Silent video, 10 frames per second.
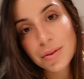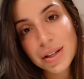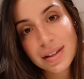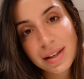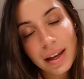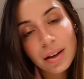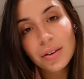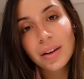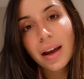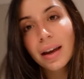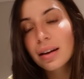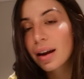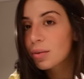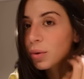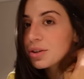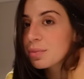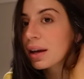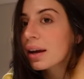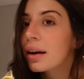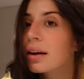just saying goodnight. I washed my
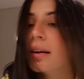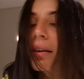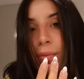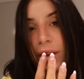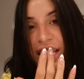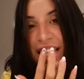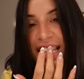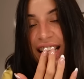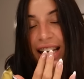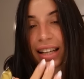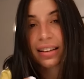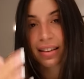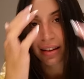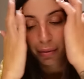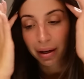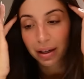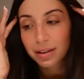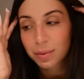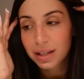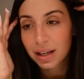hair, brushed the teeth. The
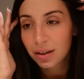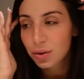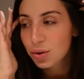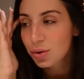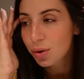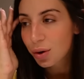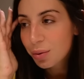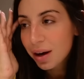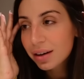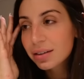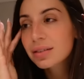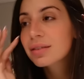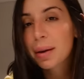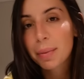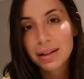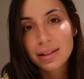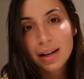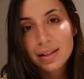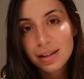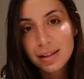Maccas went down so well. My best
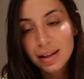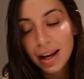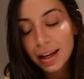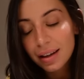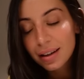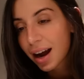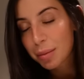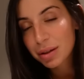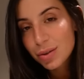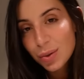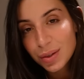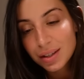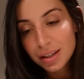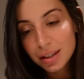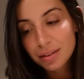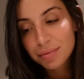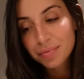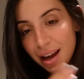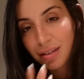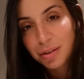idea today. I'm exhausted.
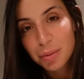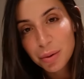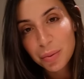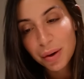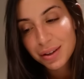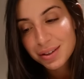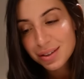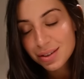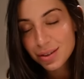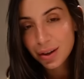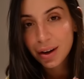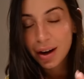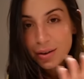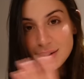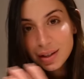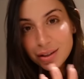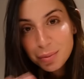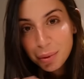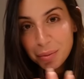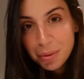I have no more words. So I'll see you tomorrow